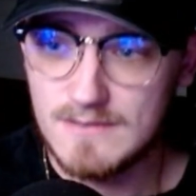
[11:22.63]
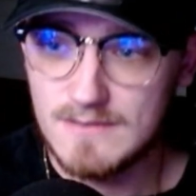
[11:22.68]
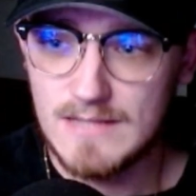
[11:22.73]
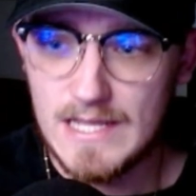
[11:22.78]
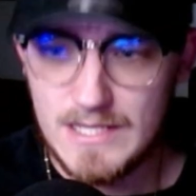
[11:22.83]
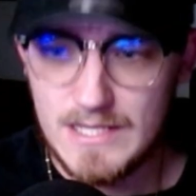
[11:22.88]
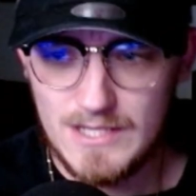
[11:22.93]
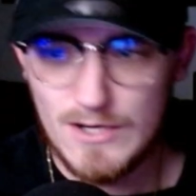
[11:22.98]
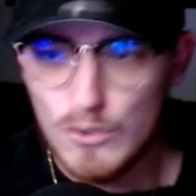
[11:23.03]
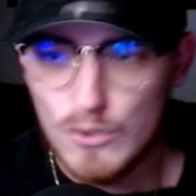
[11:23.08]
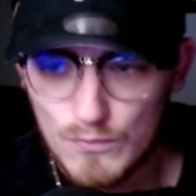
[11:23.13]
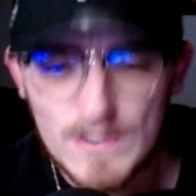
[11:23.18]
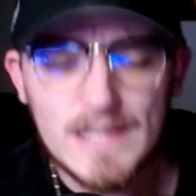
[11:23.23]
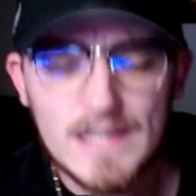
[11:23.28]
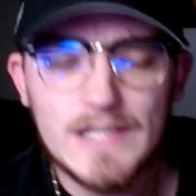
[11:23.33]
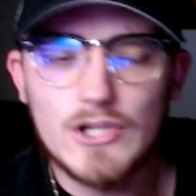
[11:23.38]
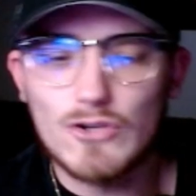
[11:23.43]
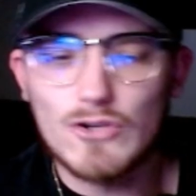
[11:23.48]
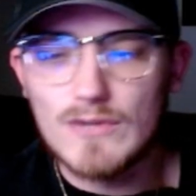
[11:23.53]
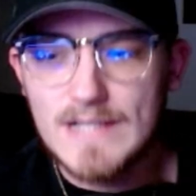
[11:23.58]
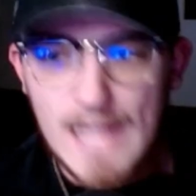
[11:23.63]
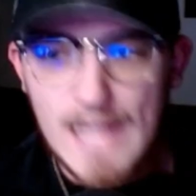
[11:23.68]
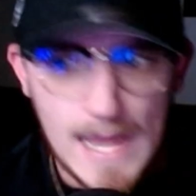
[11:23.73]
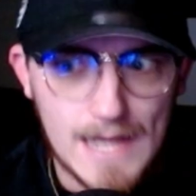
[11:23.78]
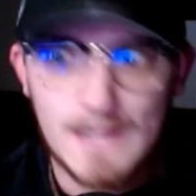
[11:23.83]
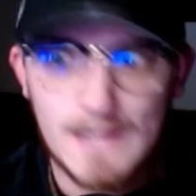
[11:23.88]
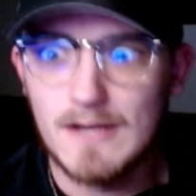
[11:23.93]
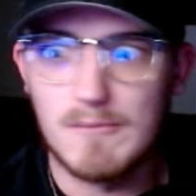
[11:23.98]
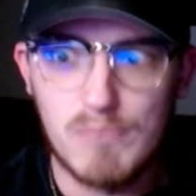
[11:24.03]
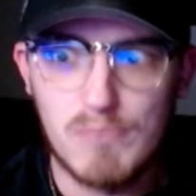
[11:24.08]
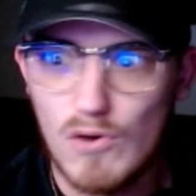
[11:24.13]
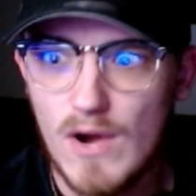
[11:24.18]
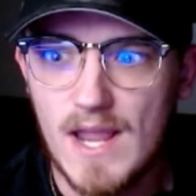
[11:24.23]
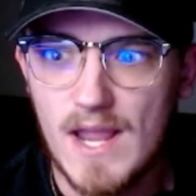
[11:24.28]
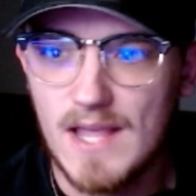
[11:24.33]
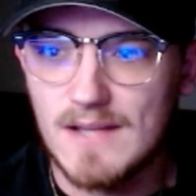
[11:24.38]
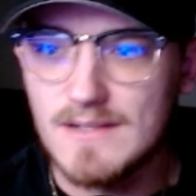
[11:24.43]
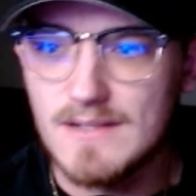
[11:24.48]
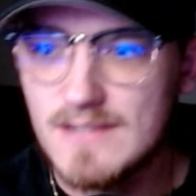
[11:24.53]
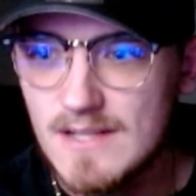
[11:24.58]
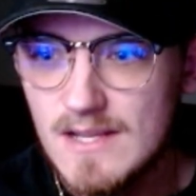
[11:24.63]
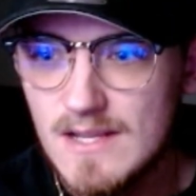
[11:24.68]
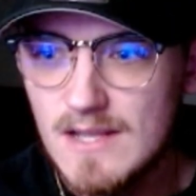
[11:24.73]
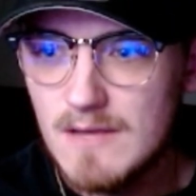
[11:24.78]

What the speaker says: like, really creating a brand